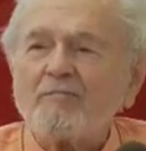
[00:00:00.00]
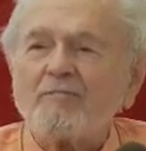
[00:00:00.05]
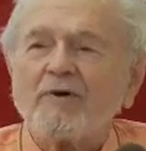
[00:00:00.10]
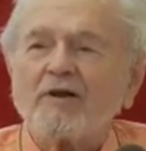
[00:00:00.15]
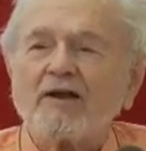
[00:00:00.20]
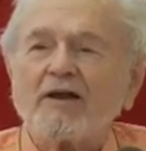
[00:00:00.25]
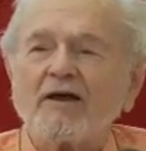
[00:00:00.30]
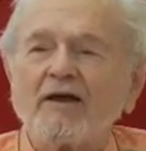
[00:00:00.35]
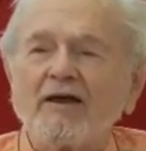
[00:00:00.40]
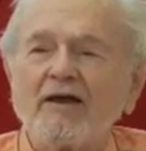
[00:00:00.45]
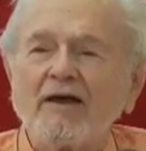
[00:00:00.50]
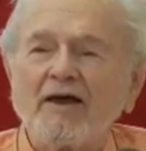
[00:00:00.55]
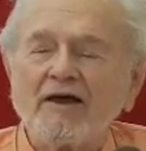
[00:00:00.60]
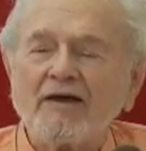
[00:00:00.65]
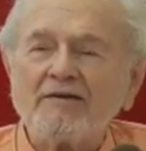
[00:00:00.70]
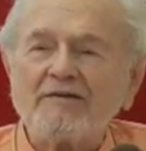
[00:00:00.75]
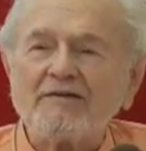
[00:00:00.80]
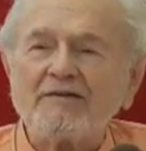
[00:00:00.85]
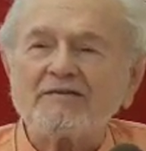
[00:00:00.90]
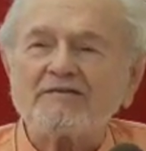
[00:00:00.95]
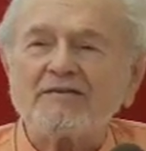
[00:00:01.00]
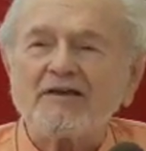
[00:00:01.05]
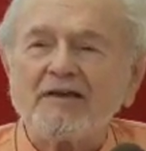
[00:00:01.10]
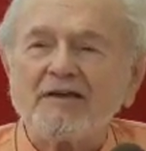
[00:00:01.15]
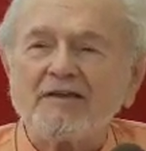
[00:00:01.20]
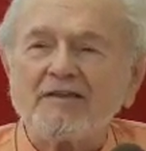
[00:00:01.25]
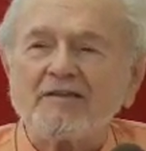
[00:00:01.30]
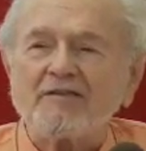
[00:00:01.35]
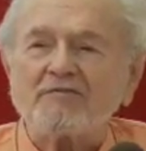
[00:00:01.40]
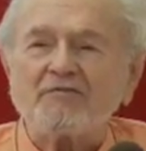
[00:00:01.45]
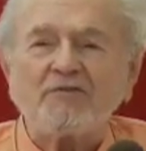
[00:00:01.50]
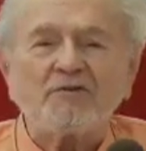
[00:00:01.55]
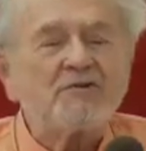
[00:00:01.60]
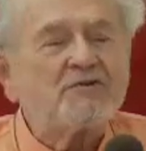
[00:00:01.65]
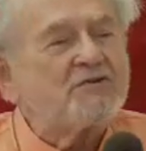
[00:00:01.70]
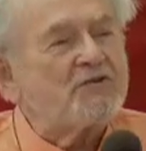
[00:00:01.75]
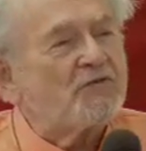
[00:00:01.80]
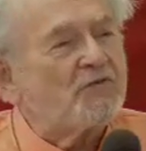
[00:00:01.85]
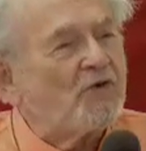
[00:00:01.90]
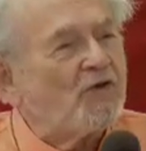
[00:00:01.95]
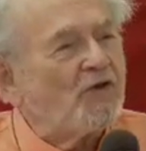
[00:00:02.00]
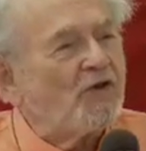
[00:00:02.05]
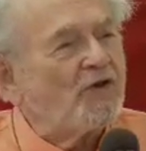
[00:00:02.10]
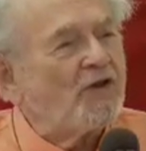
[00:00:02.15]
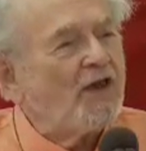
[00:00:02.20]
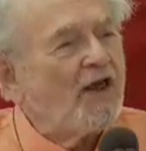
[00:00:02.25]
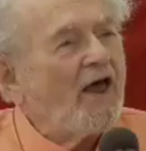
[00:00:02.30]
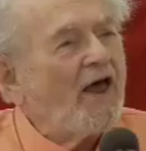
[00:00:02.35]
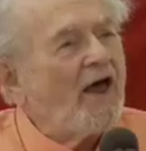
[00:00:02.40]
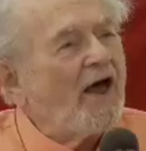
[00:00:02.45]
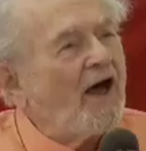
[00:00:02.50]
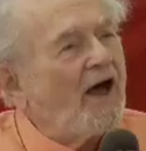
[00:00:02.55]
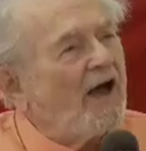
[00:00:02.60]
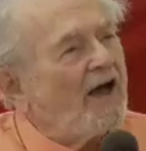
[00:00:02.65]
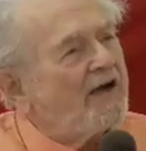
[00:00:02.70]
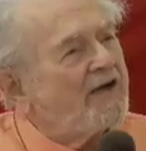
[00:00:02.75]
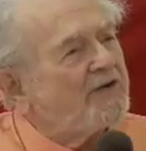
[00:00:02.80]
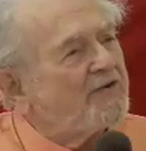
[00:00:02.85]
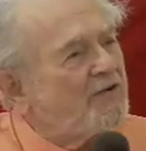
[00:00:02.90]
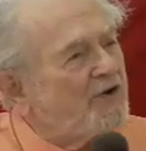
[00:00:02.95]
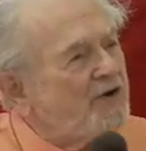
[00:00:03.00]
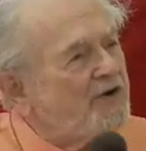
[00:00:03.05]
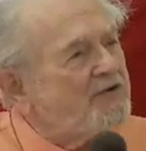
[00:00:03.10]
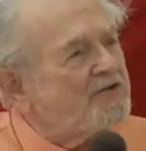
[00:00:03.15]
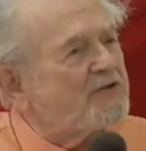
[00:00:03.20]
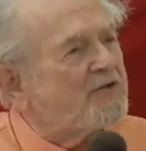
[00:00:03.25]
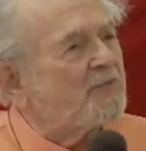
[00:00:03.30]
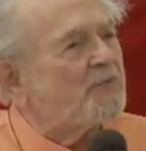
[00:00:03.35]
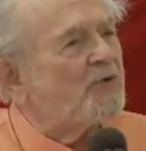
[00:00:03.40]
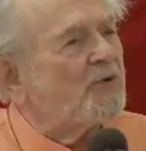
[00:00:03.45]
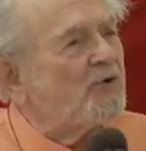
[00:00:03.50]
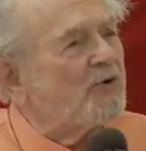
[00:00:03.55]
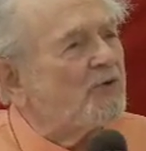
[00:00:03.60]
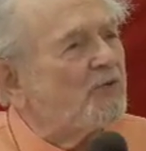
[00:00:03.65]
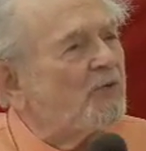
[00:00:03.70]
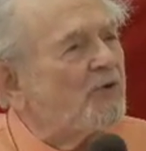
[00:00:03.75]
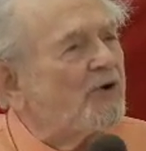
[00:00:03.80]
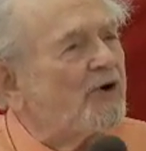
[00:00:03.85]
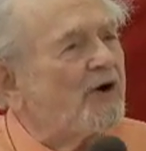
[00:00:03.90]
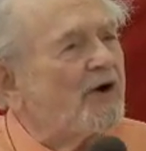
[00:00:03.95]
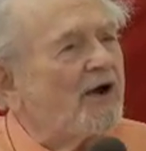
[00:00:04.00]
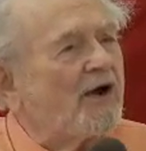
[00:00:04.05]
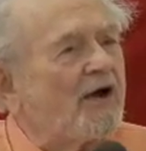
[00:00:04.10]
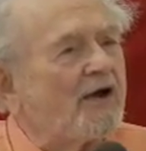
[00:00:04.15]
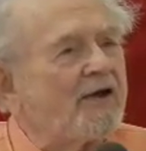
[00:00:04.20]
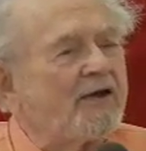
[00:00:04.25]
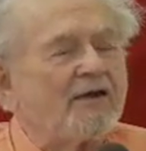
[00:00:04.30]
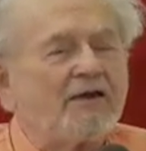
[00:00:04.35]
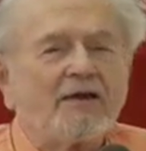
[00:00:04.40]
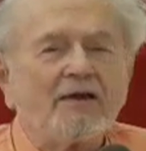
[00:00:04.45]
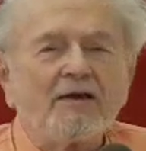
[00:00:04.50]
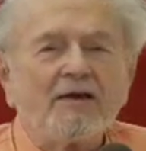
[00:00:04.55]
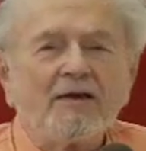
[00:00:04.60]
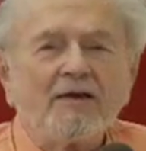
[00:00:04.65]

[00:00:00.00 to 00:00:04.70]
But I had to say that, first of all, I had reached the point where I